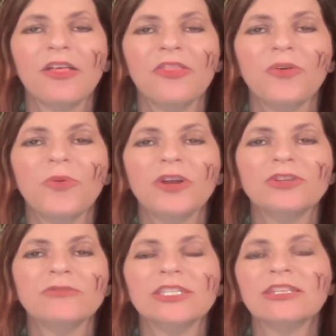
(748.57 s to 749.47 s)
the one
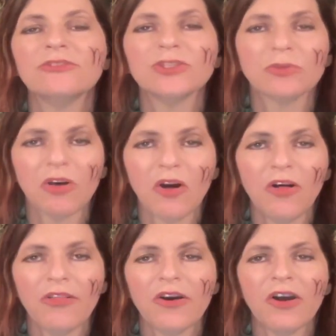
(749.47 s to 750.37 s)
who deals with
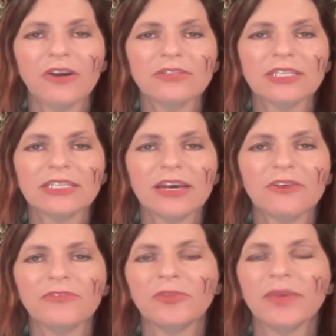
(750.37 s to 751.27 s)
all the hard
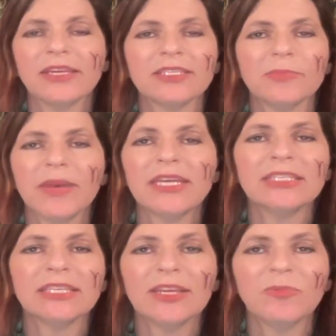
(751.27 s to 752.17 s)
stuff and makes
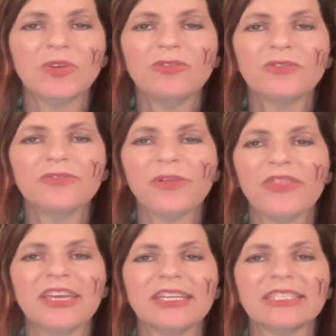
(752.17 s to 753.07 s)
amazing, beautiful
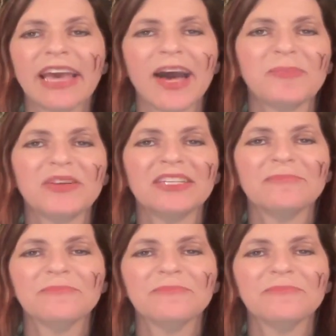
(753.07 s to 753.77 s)
things happen.